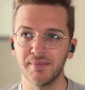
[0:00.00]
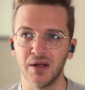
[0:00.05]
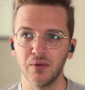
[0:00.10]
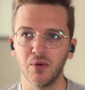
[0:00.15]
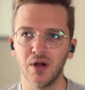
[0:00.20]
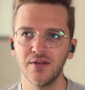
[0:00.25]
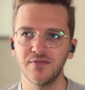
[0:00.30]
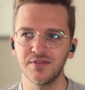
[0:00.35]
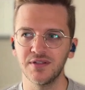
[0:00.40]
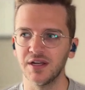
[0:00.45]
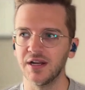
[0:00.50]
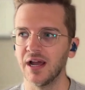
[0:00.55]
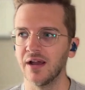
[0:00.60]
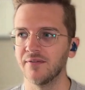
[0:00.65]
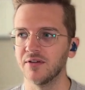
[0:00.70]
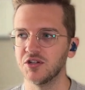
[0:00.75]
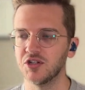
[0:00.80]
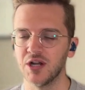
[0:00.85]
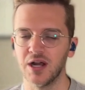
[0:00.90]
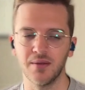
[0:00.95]
And my wife did
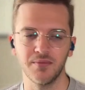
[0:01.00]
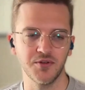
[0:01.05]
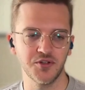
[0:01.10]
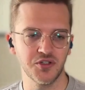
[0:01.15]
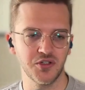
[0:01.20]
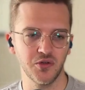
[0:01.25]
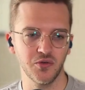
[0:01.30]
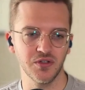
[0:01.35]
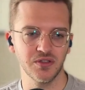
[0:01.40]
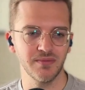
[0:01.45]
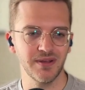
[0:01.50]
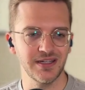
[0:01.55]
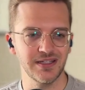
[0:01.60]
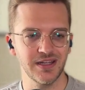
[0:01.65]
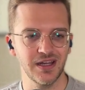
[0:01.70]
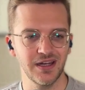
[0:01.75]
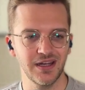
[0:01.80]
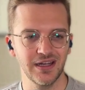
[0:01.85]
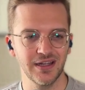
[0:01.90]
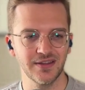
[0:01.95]
have a job that she was
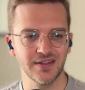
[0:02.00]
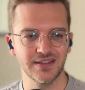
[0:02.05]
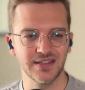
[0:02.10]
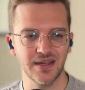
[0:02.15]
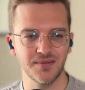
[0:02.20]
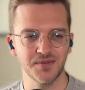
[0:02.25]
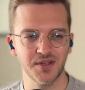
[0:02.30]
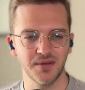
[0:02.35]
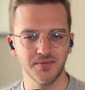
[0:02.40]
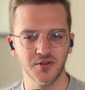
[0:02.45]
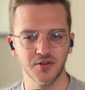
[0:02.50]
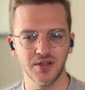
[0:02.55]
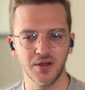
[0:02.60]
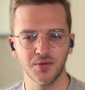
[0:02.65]
maintaining at the same time.